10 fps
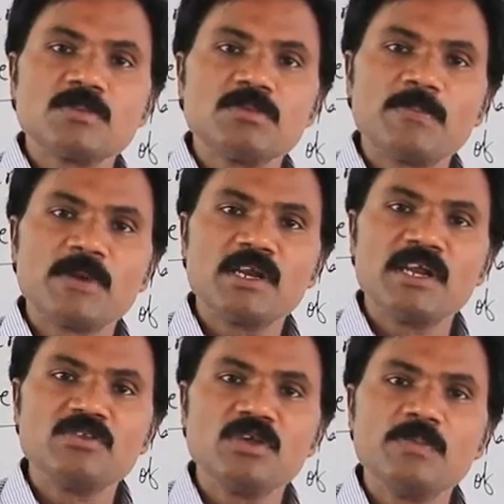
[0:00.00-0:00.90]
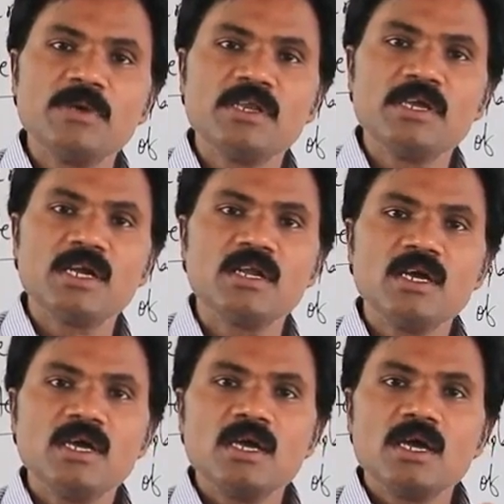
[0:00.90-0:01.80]
the pregnancy
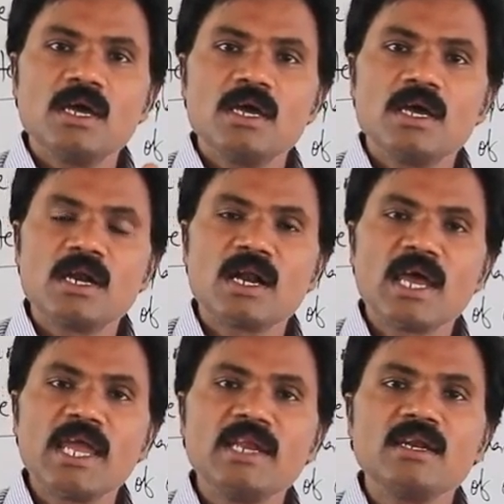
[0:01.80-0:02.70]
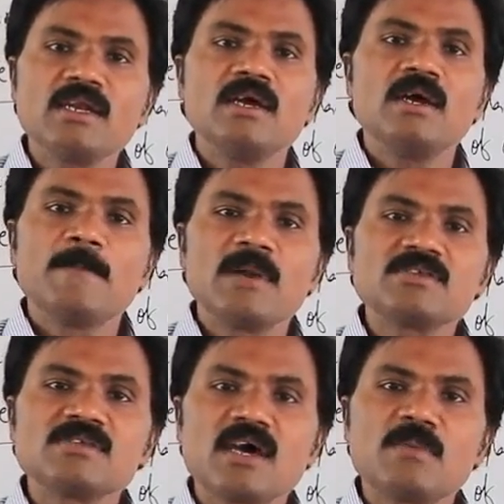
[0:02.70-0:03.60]
period 9
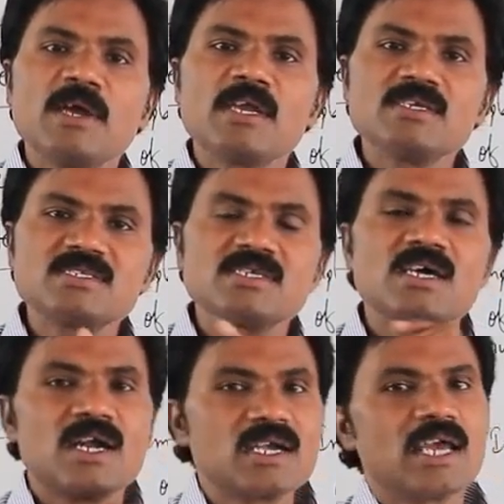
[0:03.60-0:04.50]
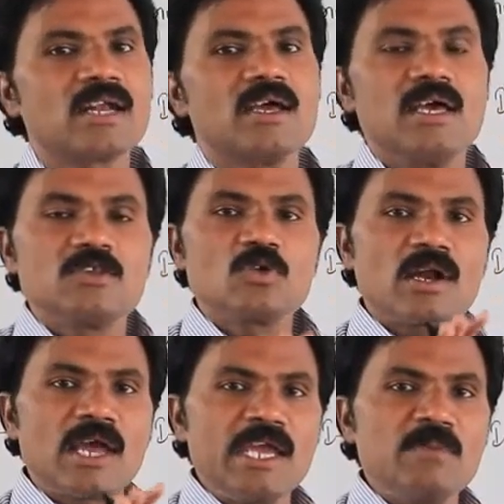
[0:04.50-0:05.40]
plus or minus 10. So
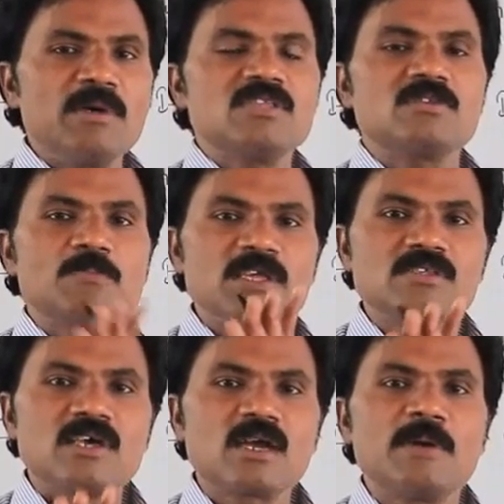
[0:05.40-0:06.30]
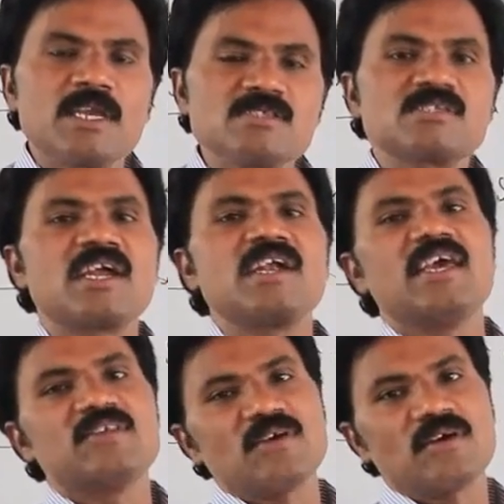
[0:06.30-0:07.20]
9 months plus or minus 10
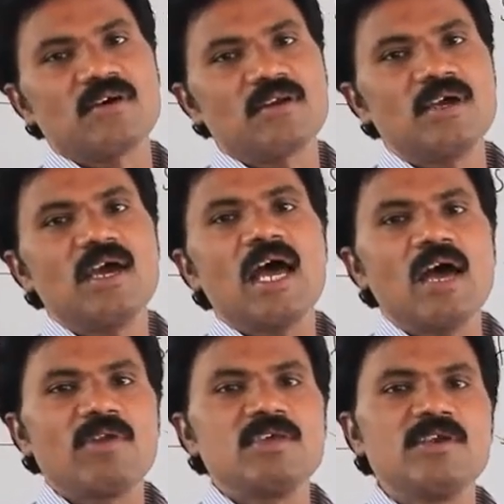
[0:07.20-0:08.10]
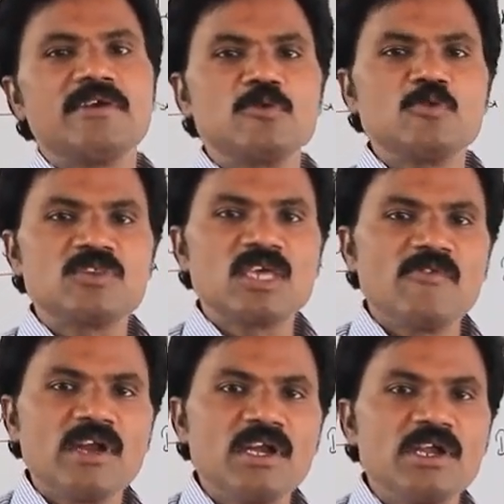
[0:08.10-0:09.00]
days and all. Averaging to
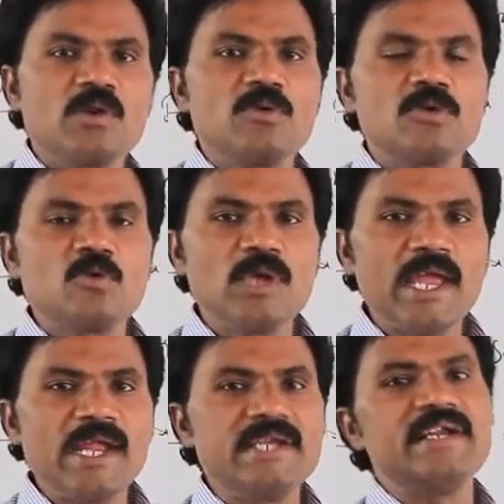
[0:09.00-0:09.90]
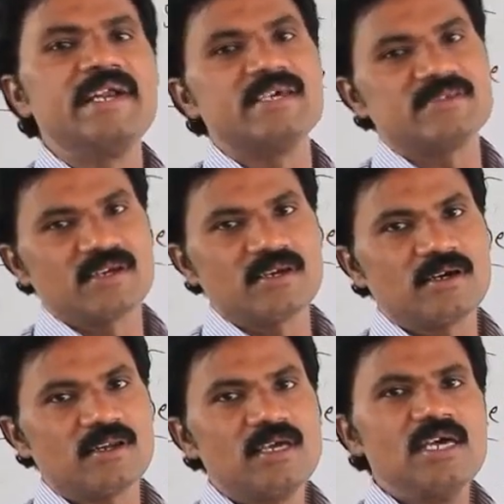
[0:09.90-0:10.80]
70 to 80 days and
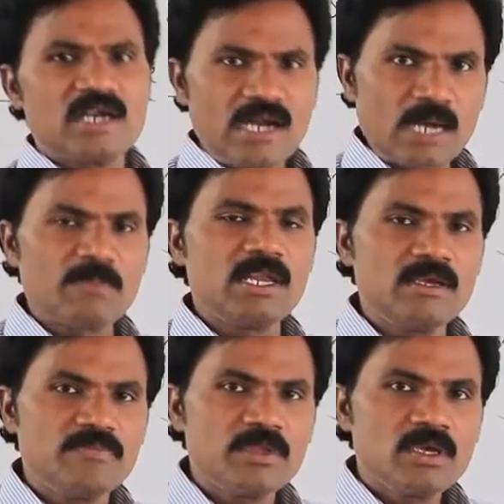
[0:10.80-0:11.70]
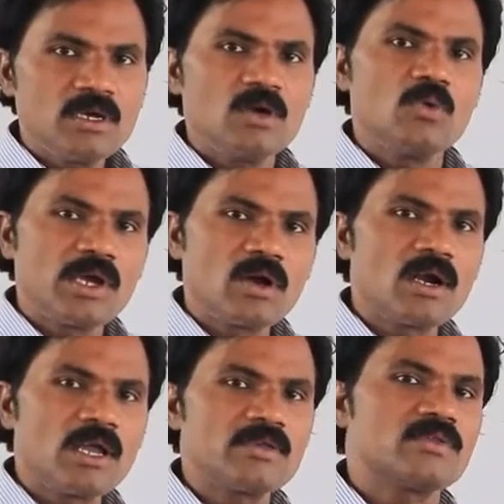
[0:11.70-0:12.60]
all. Normally we call
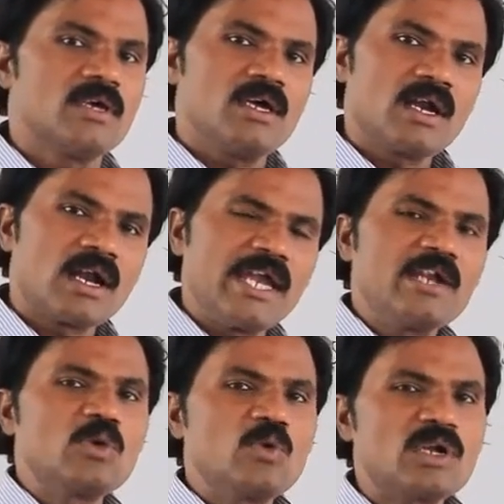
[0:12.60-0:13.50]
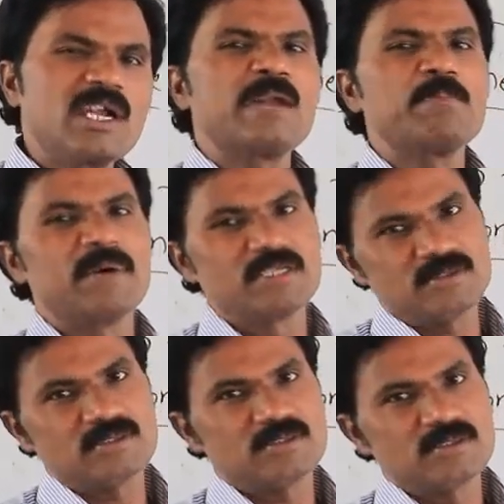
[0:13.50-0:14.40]
it as 9 to 10
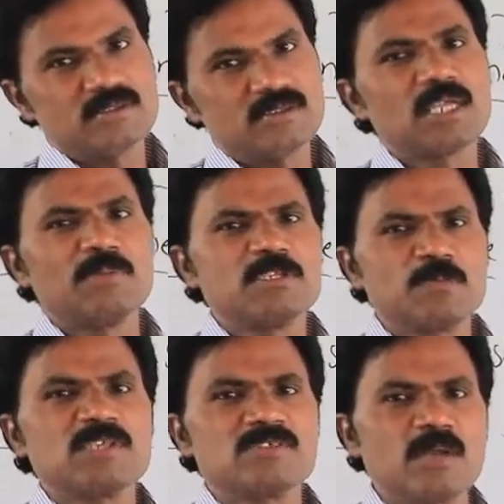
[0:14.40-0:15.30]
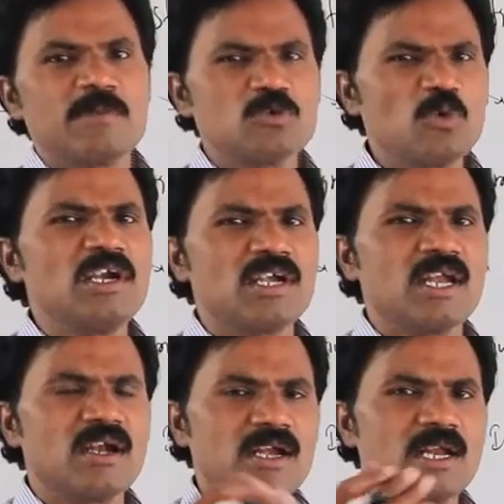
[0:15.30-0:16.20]
months. That means plus or minus only
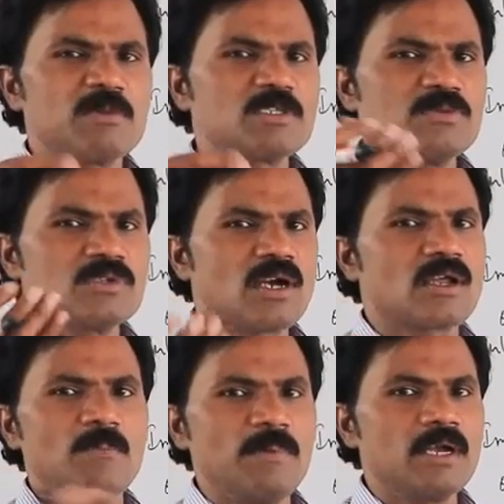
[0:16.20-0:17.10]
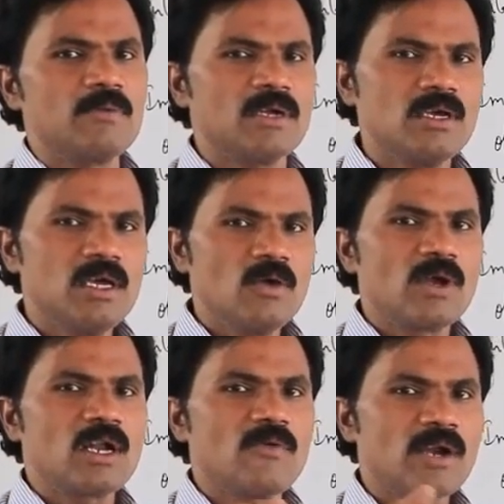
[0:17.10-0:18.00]
10. 10 months means not complete one
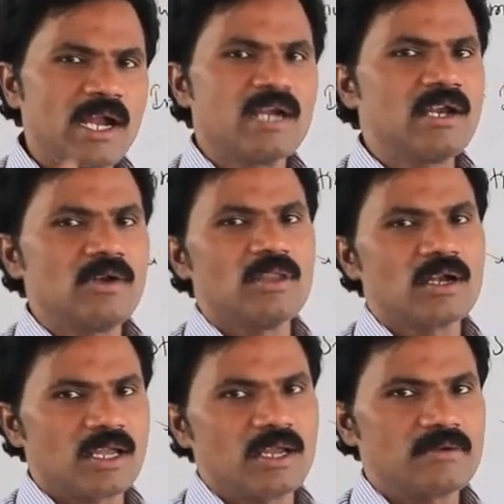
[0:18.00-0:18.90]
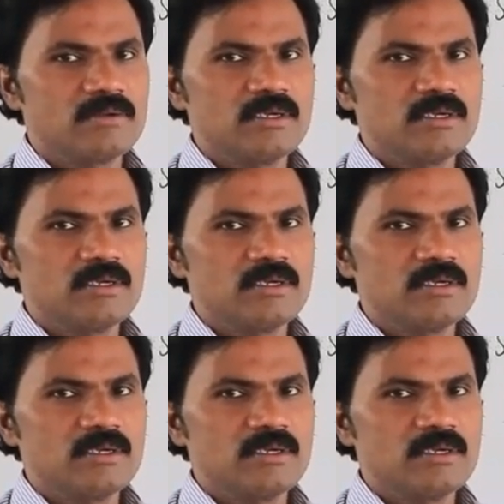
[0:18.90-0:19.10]
whenever enter into the 10.